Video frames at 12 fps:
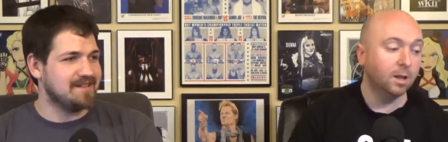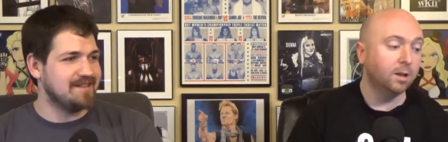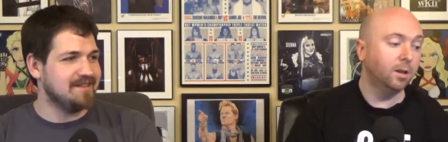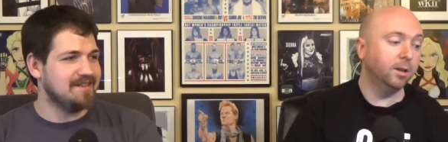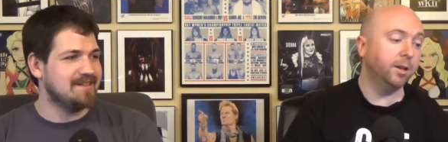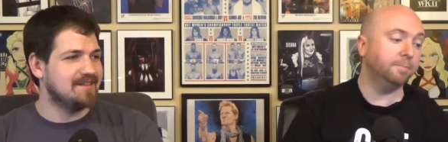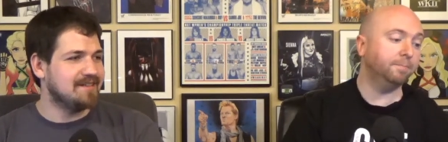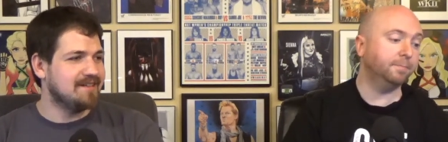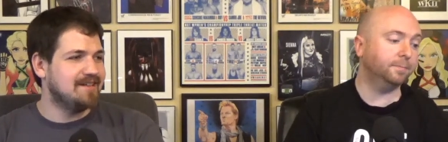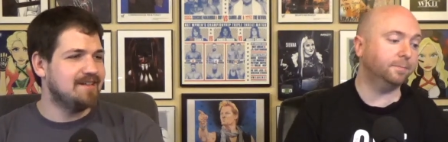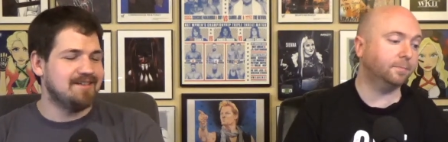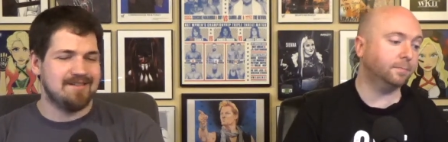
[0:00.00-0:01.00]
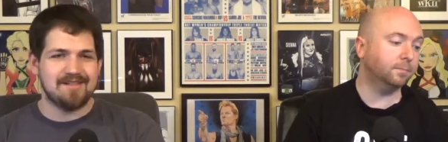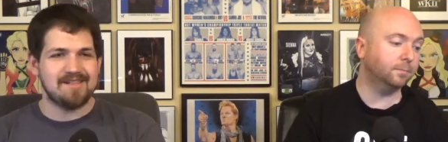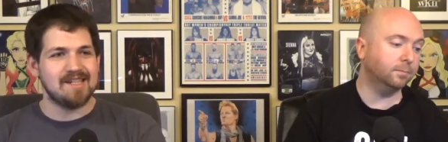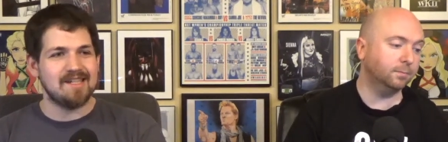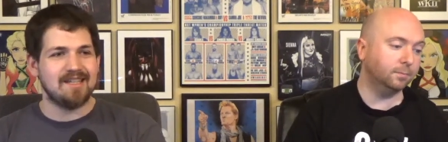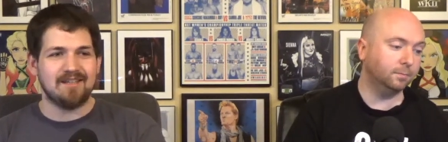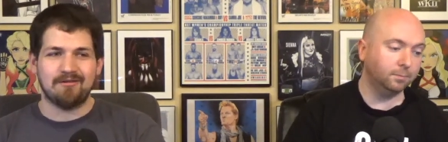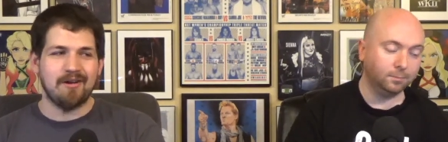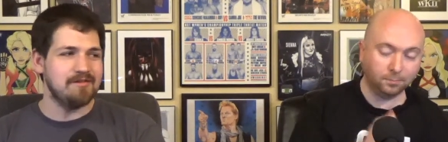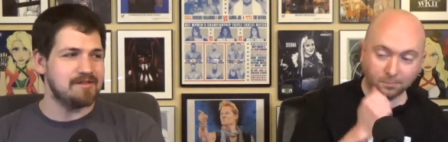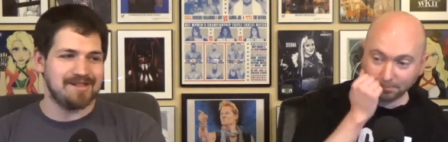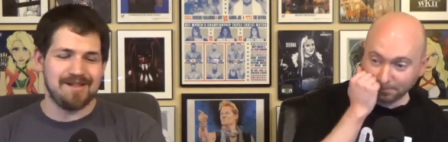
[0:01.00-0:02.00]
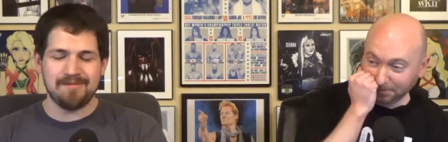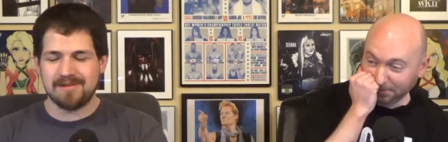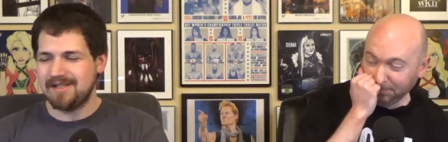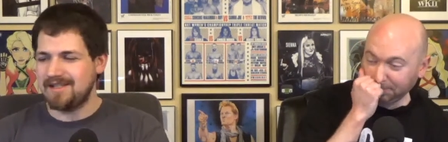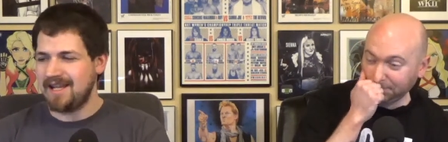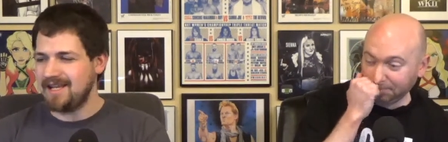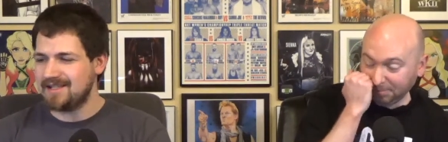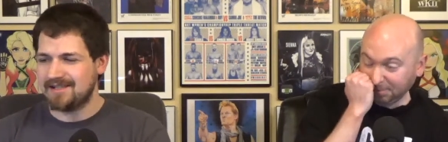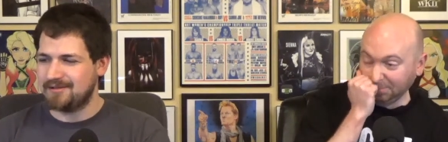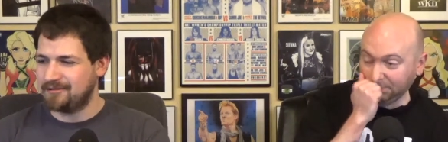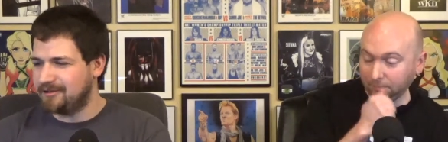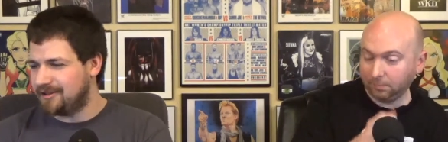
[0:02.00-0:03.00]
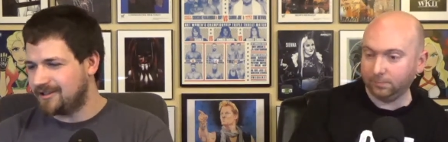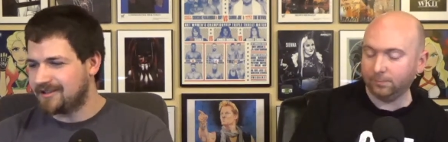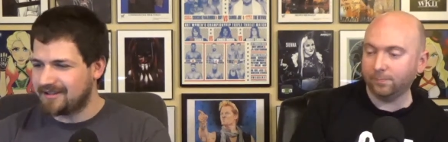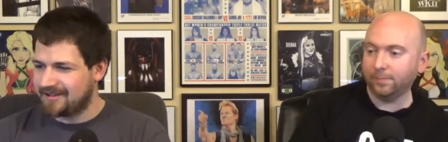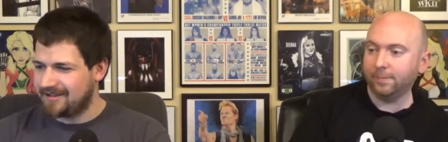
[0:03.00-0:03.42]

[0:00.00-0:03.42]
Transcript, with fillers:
Speaker 1: lately. Yep. She's like the refs keeps on taking too long.